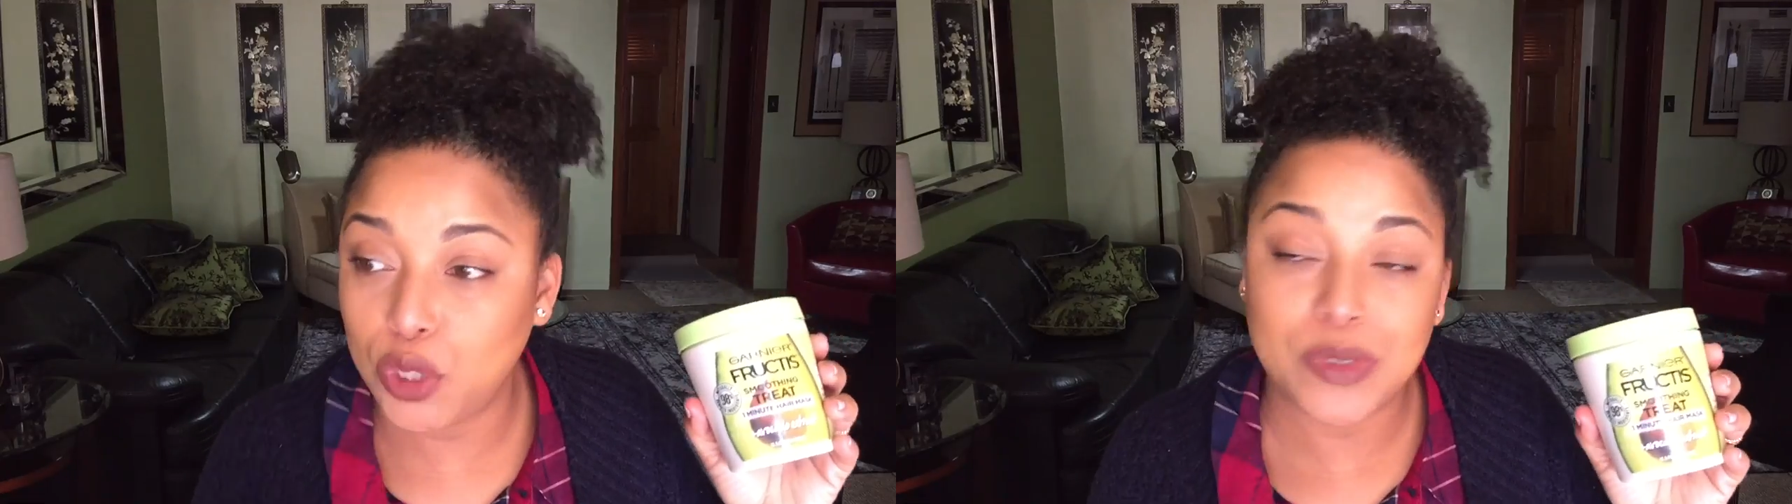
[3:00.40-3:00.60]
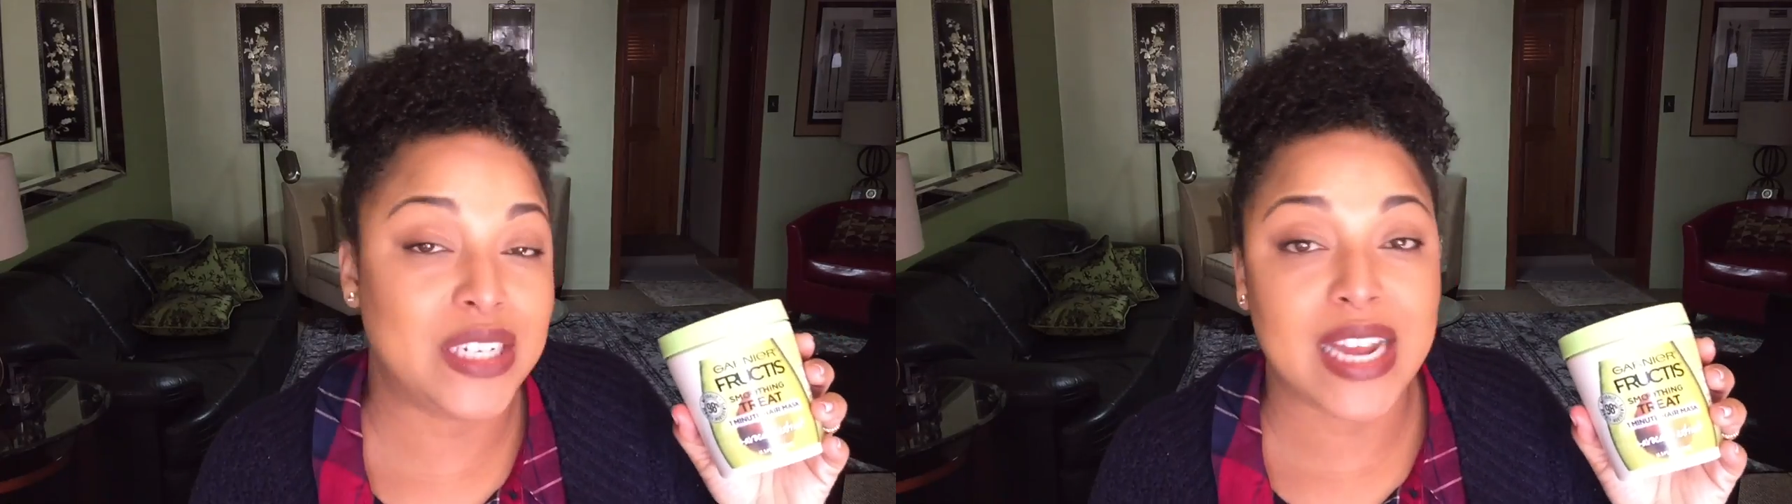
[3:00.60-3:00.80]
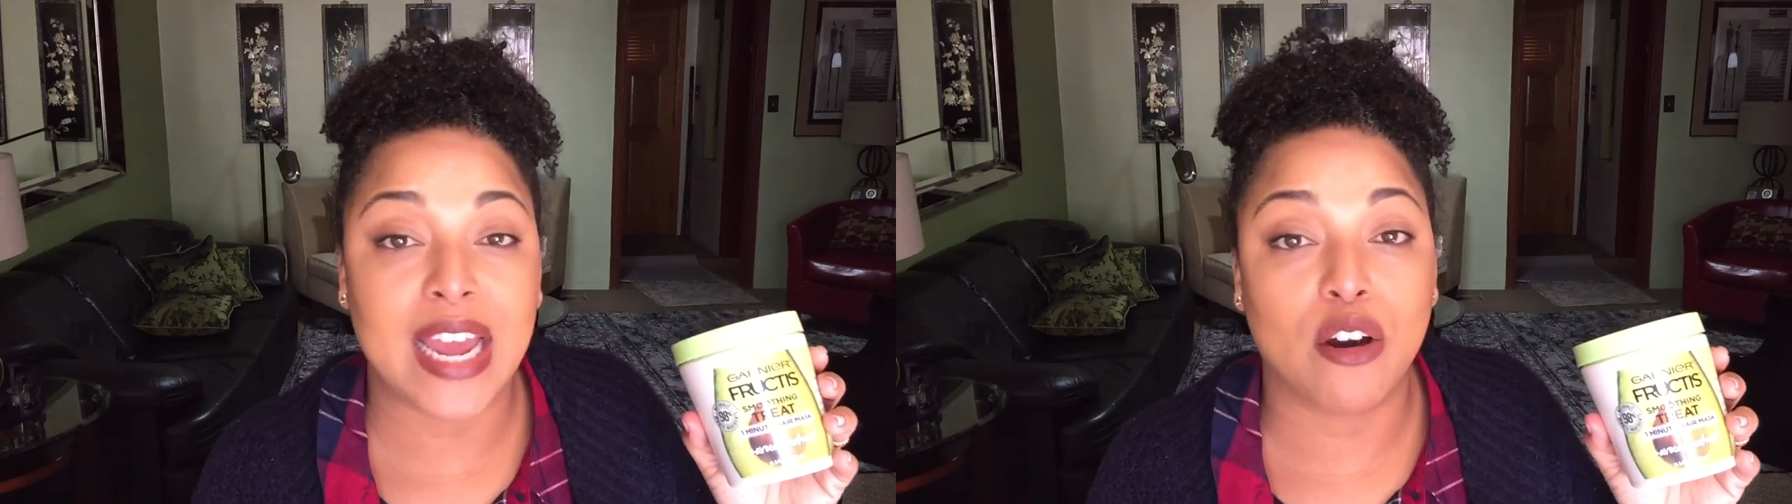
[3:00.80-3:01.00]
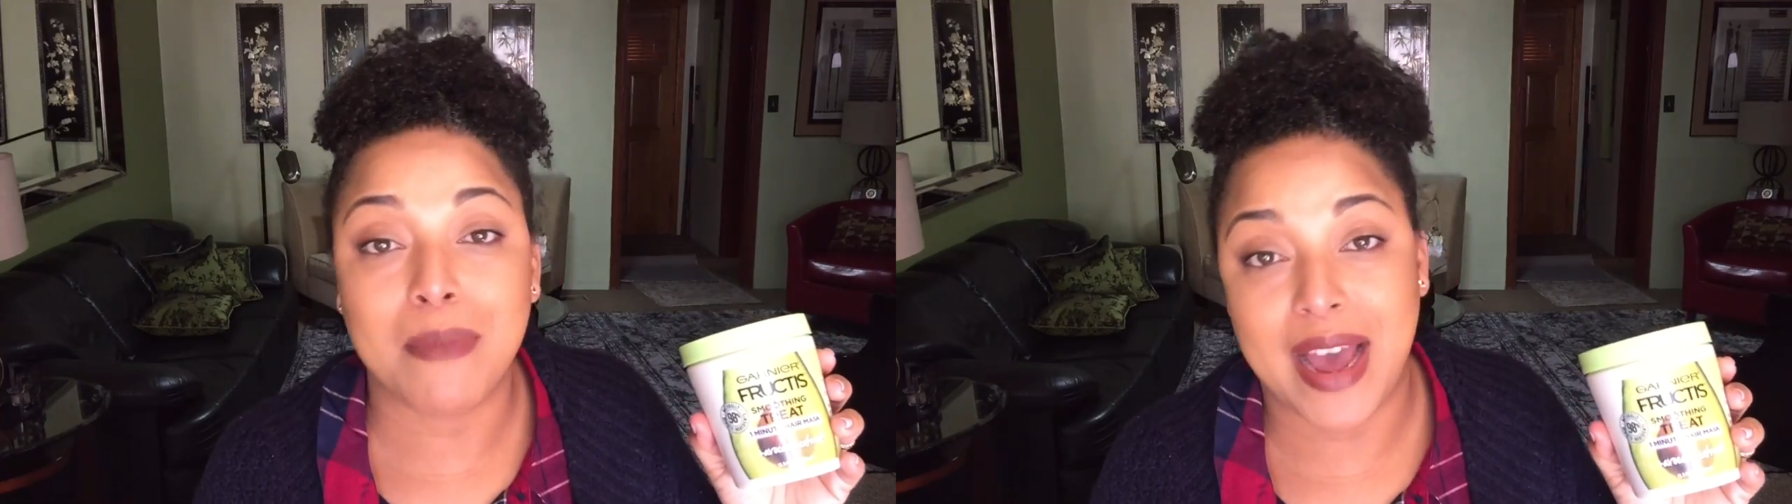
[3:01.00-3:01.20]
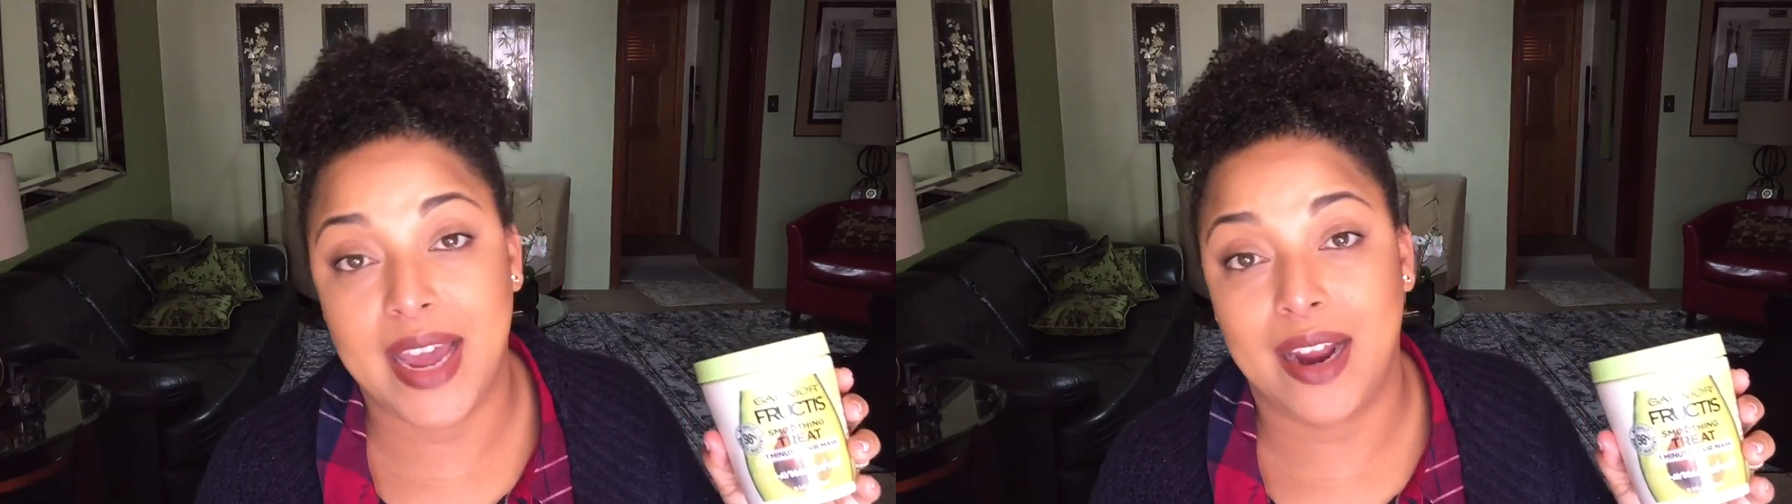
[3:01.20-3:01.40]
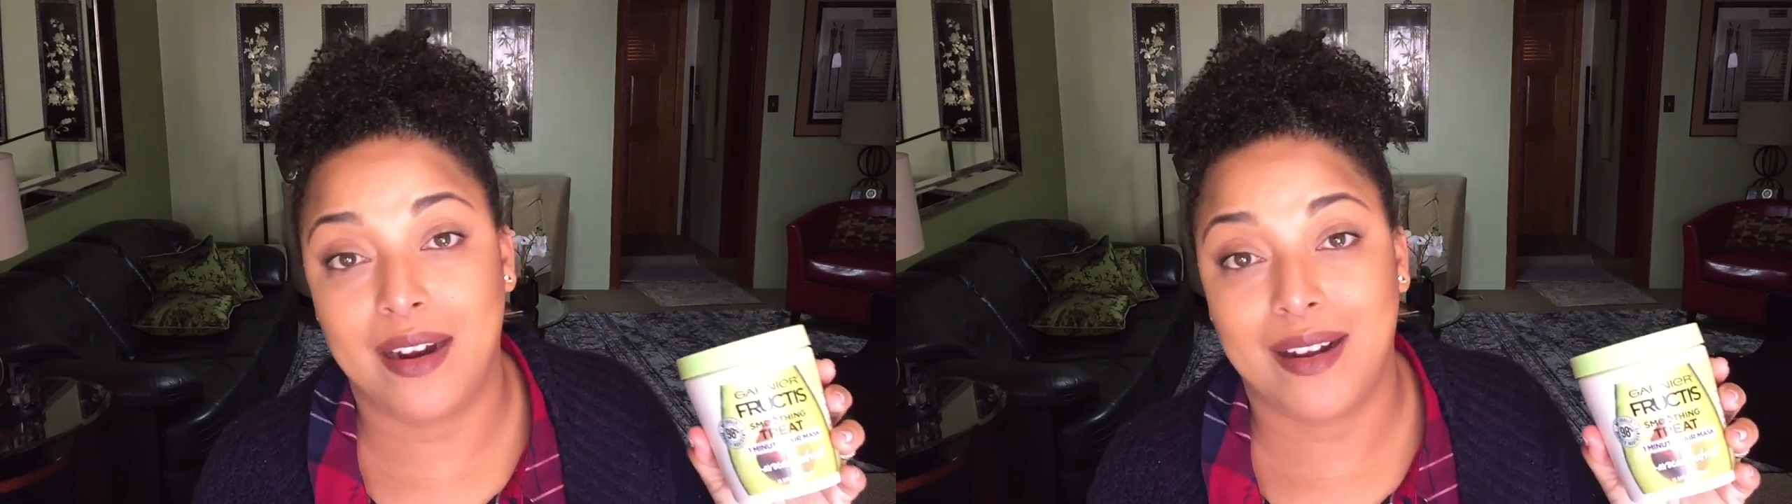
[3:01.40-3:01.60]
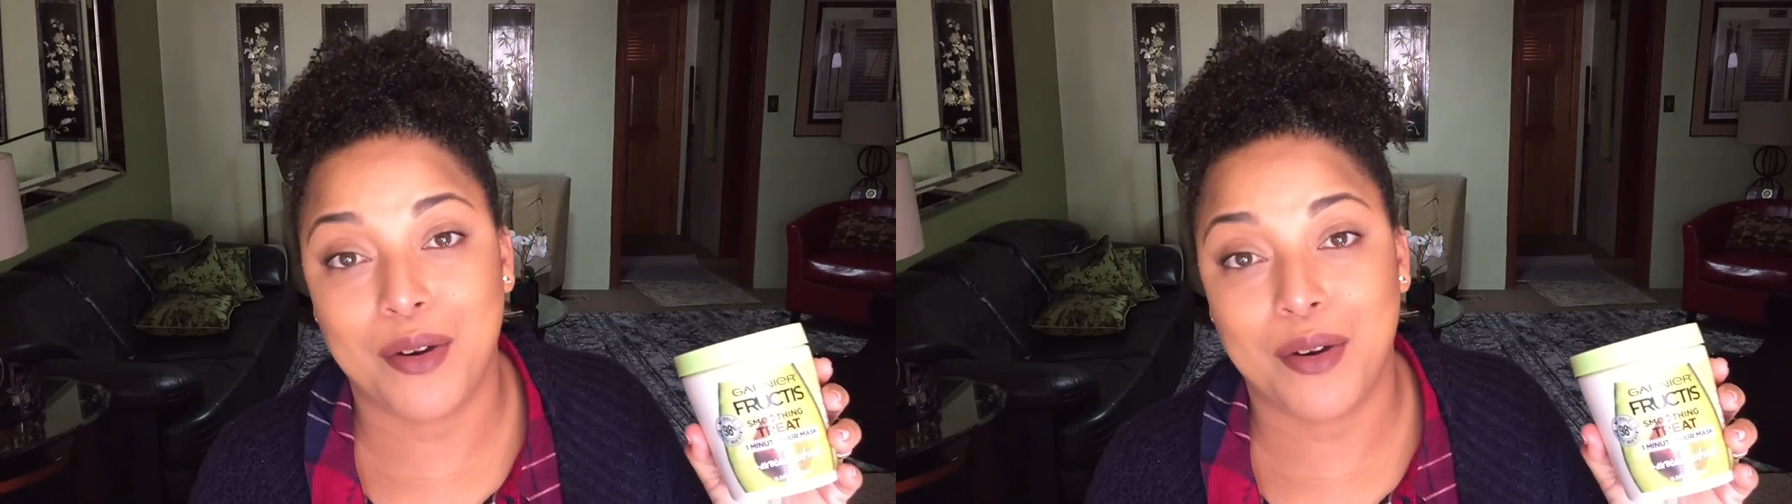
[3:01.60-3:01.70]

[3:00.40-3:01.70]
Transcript: to detangle my hair,